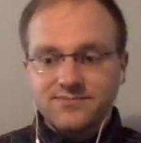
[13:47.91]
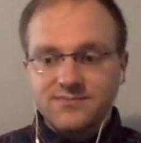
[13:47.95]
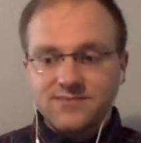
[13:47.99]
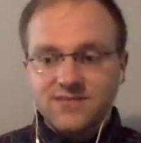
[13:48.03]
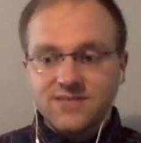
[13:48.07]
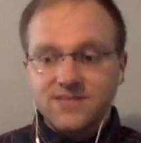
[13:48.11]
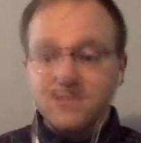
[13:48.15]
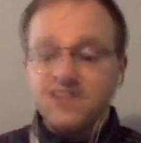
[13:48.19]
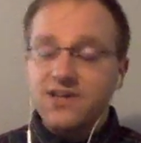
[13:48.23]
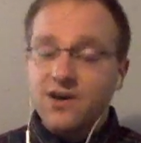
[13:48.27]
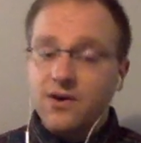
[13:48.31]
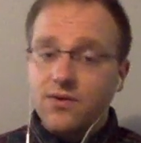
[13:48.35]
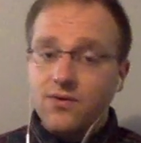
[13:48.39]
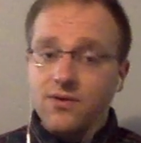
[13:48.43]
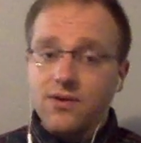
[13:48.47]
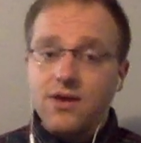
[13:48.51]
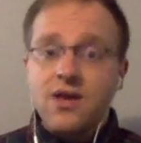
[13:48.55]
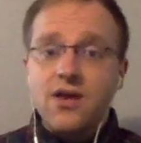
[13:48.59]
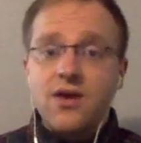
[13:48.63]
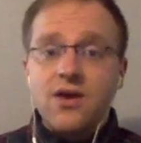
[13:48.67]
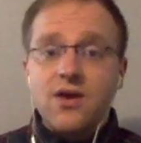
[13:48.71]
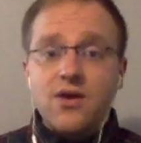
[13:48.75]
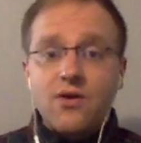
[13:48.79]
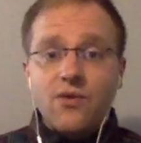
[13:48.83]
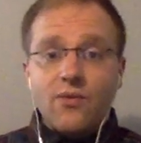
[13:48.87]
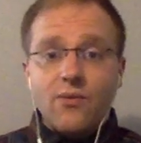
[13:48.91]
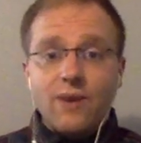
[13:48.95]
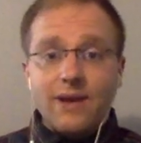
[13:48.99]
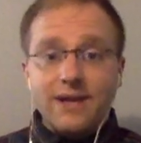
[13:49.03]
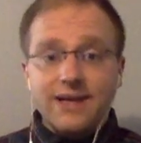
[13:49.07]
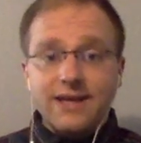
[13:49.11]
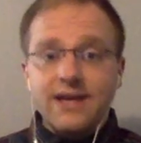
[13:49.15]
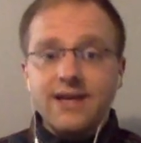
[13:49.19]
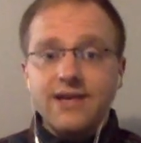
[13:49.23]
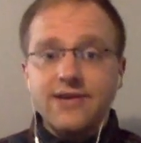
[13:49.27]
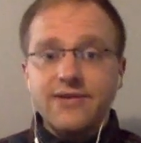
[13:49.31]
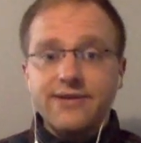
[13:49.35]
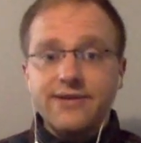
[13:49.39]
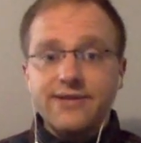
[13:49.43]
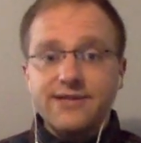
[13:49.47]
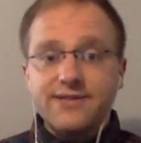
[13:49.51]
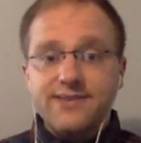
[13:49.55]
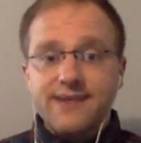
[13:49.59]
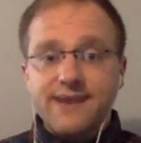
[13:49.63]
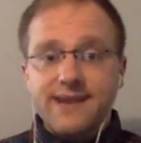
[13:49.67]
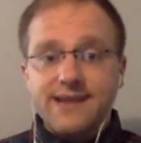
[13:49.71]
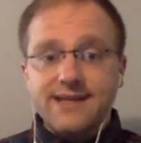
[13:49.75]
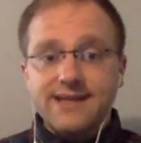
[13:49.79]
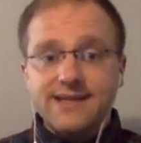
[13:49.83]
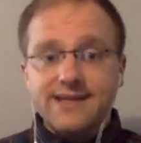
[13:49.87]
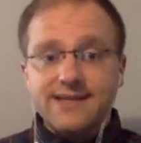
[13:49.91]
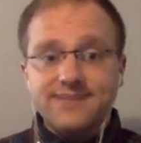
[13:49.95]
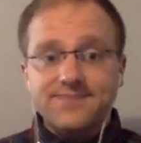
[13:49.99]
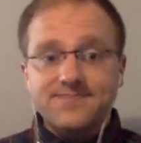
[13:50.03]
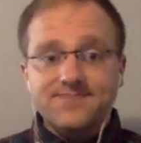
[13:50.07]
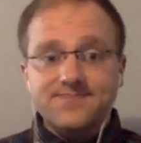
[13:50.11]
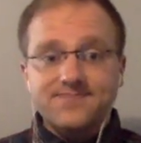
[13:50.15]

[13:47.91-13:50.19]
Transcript: So, when can you expect it?